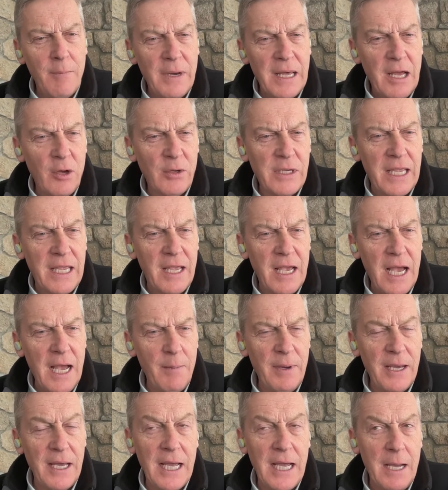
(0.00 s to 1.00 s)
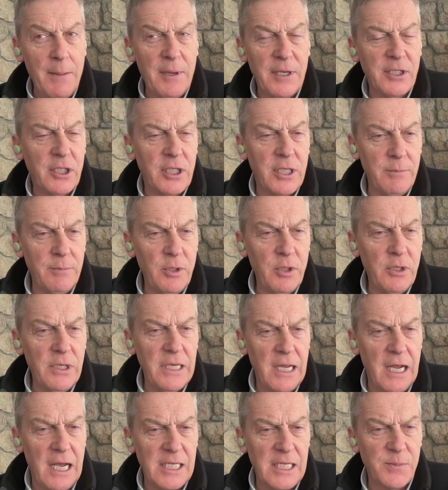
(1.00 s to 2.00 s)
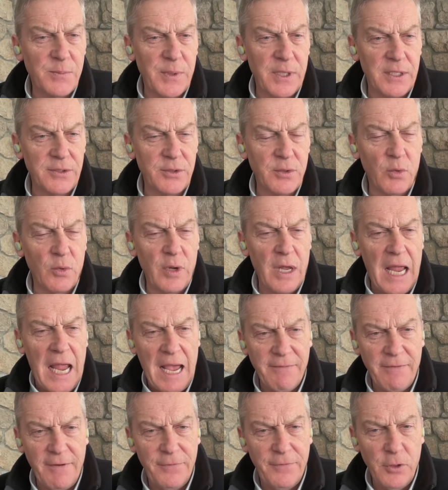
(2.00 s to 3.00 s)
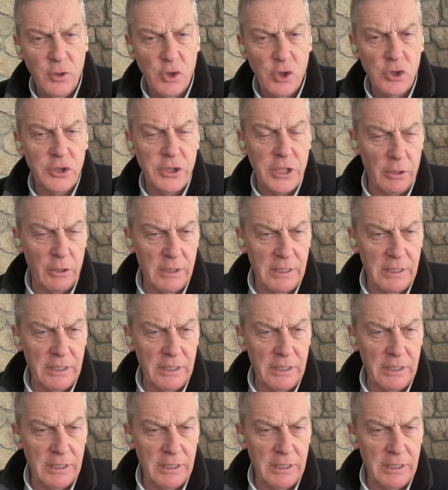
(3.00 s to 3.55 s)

Okay, how about how about community hospitals? Have a future? Don't